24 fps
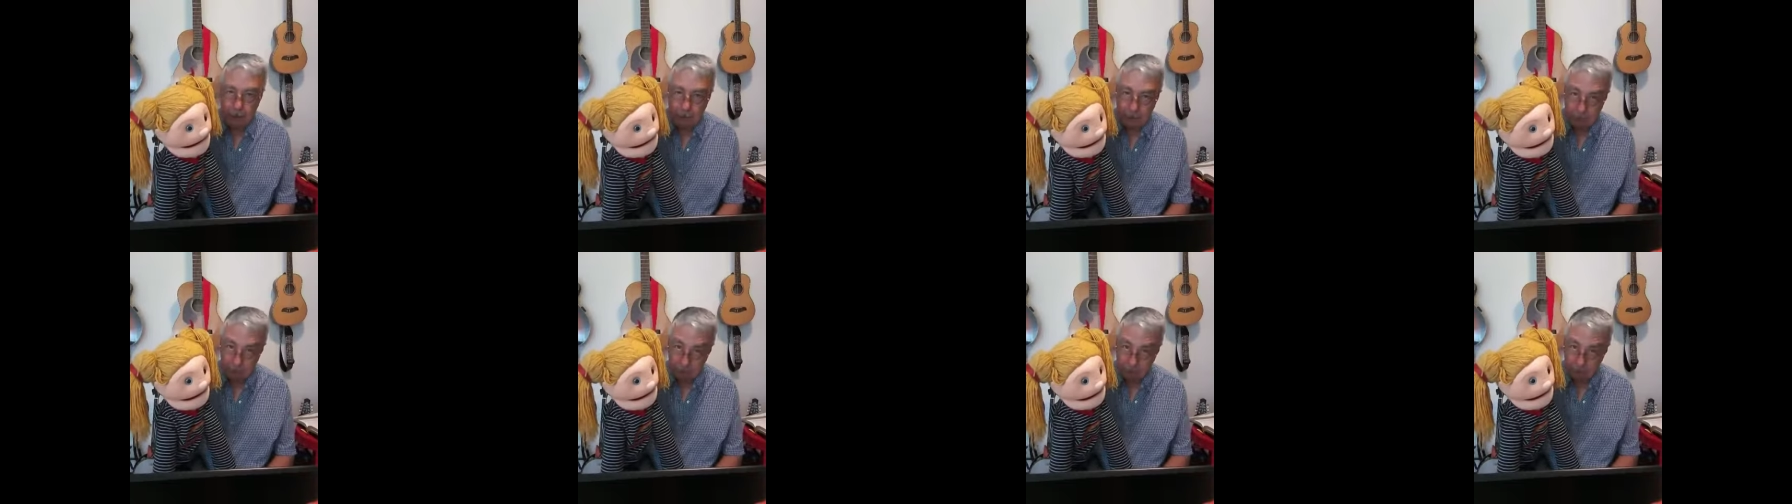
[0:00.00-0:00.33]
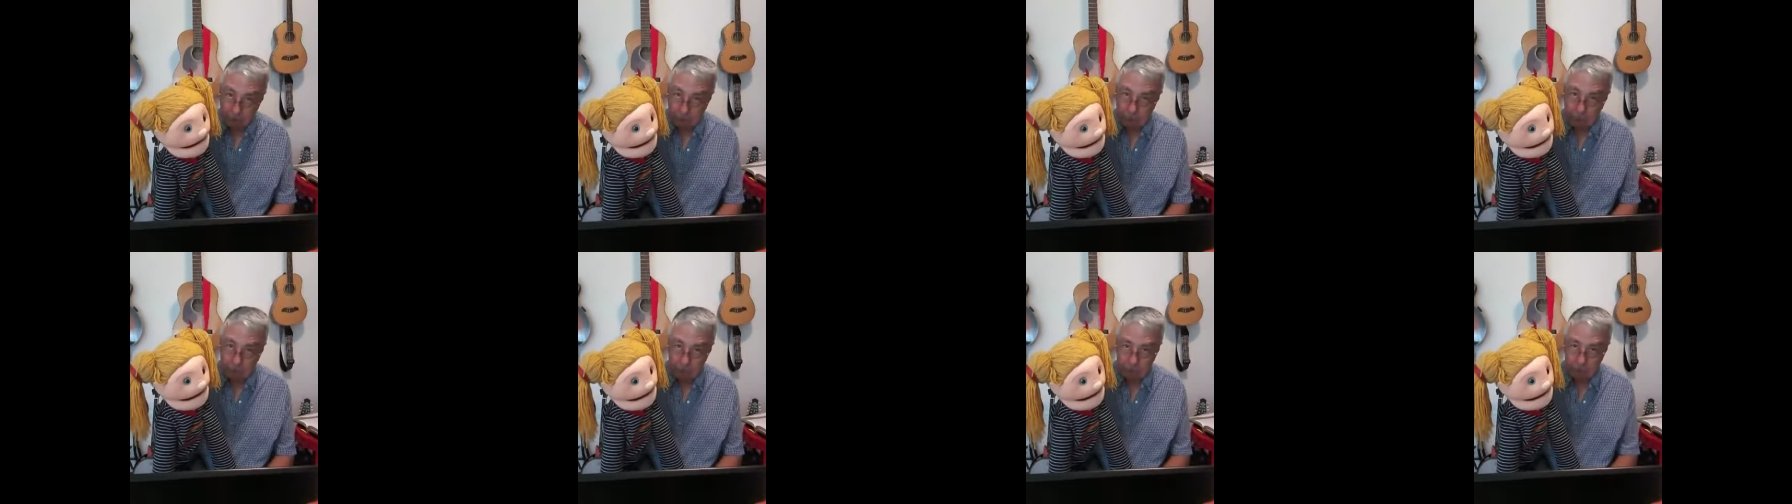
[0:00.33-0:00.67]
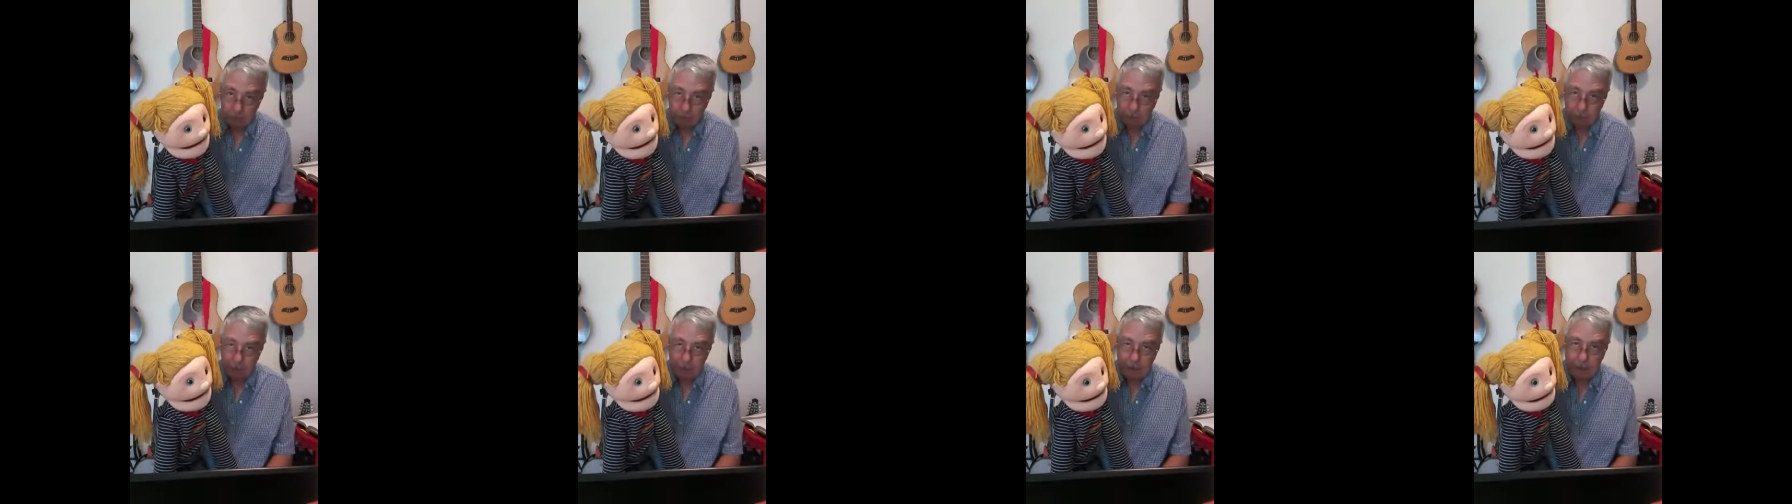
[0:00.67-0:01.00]
And we
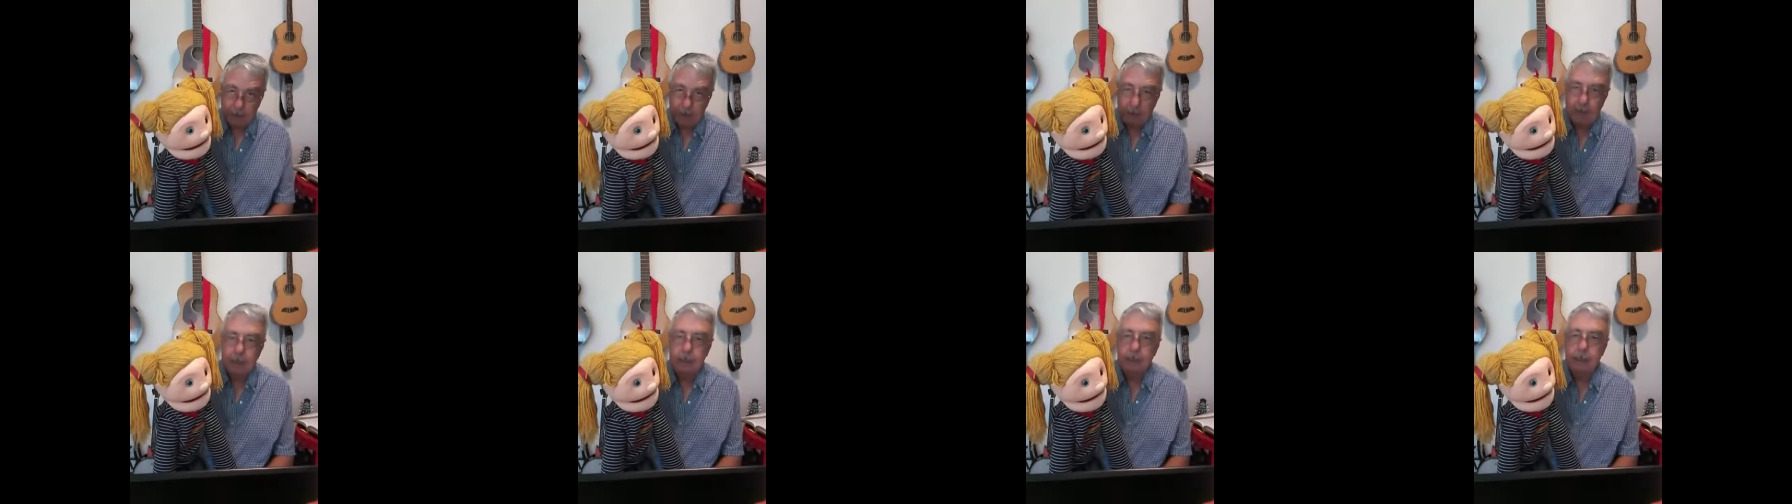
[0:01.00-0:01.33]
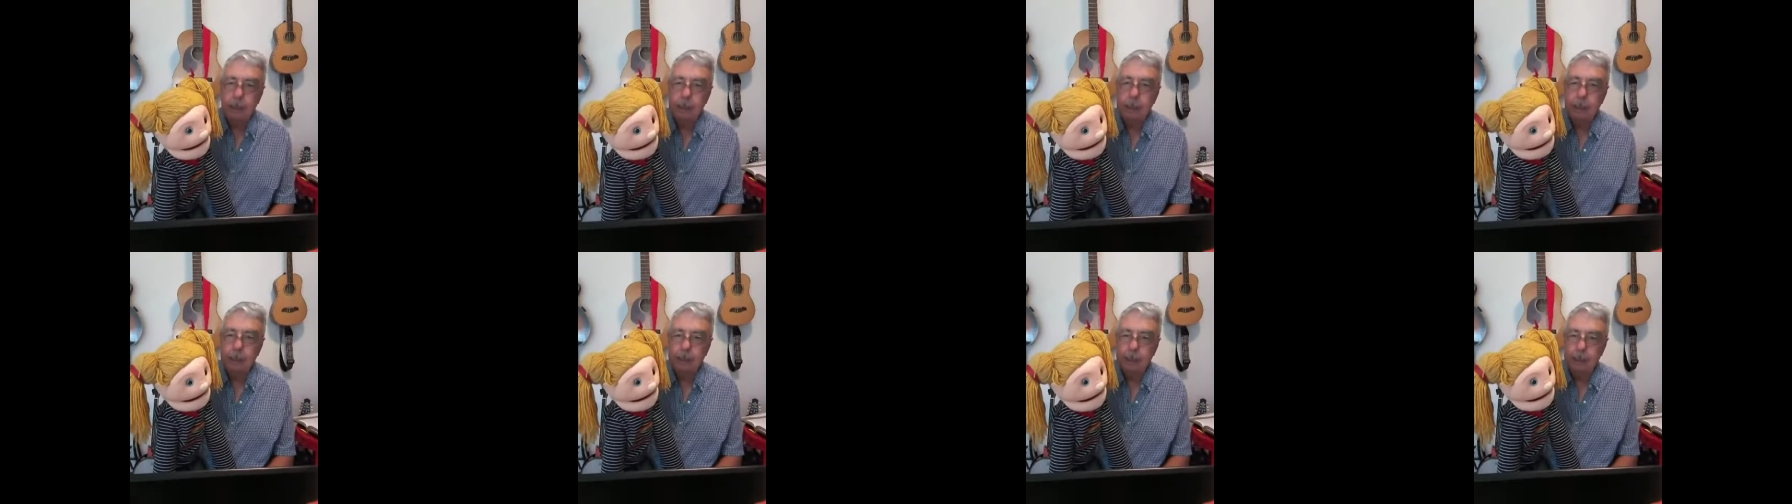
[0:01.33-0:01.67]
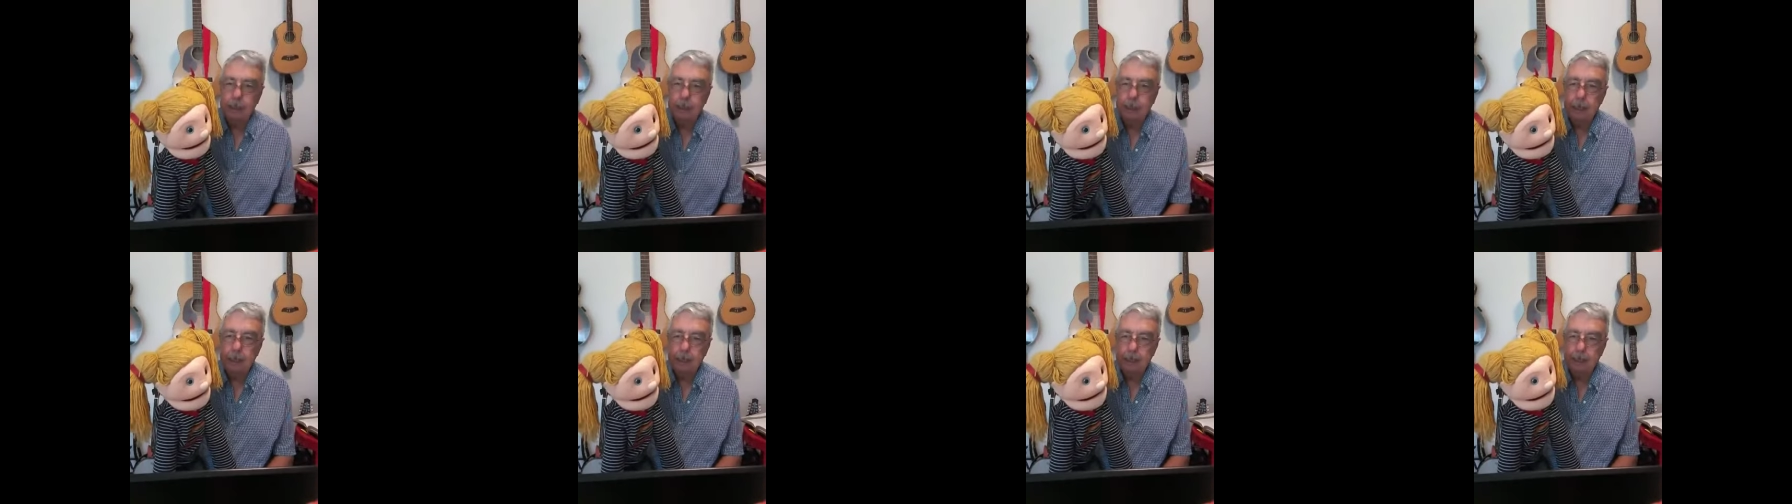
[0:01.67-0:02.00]
talked about that the other
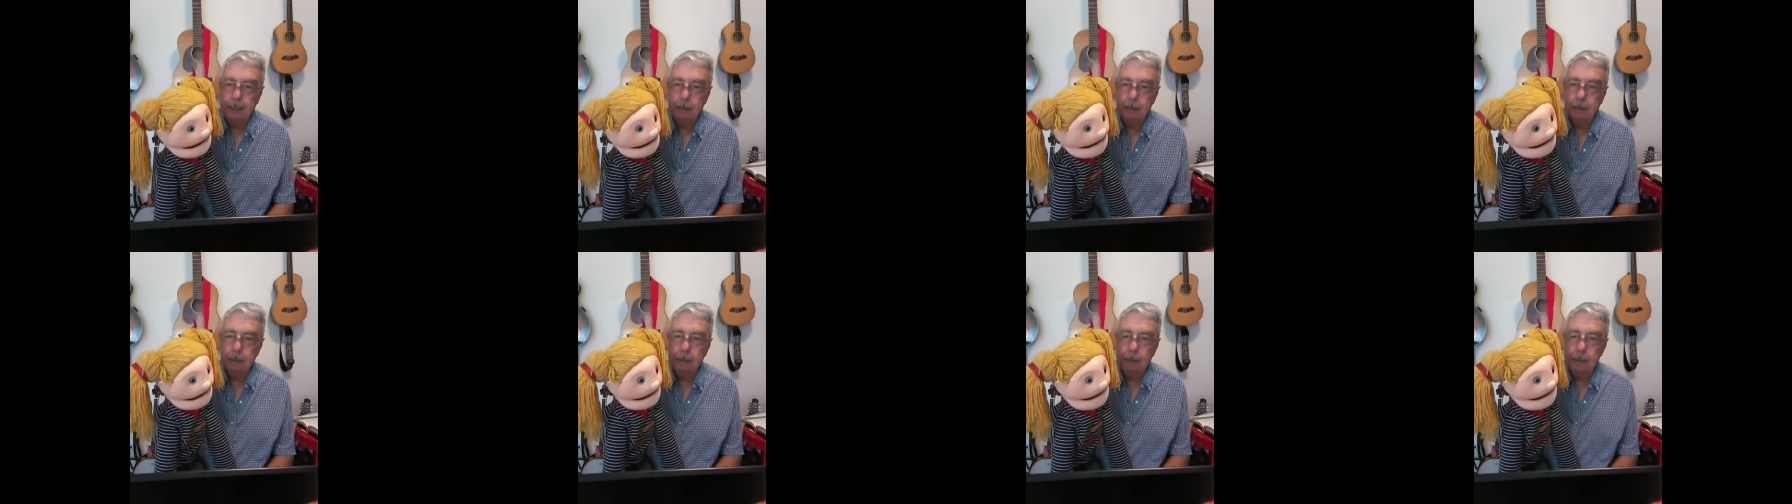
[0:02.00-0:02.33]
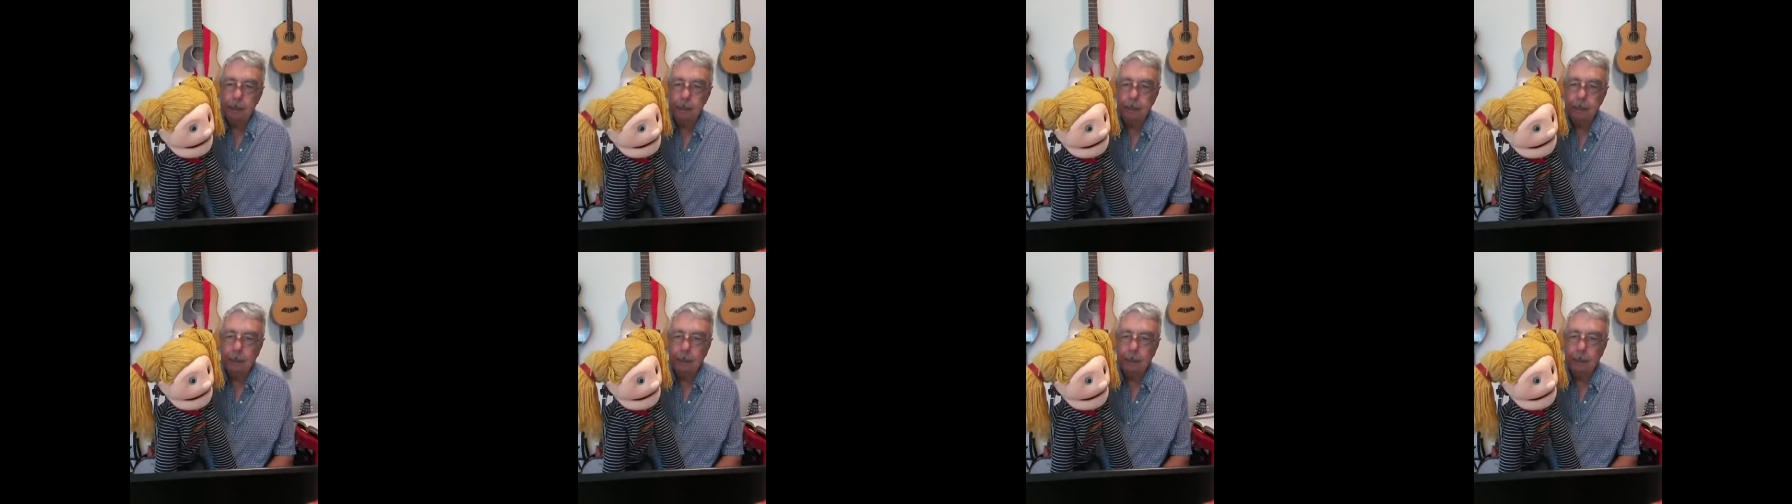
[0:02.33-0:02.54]
day, didn't we?